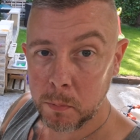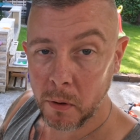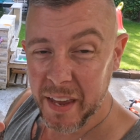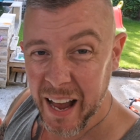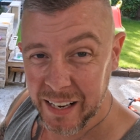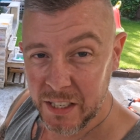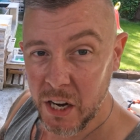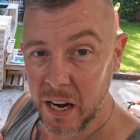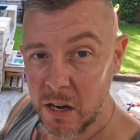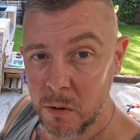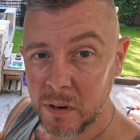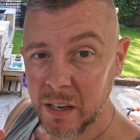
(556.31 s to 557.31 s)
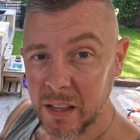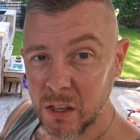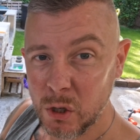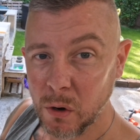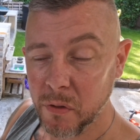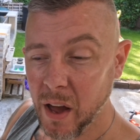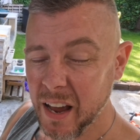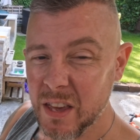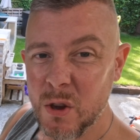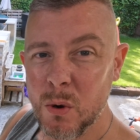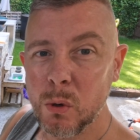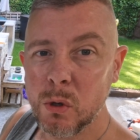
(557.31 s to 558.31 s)
but they are genuinely the stuff that I
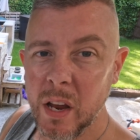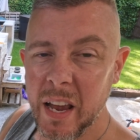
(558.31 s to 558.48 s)
use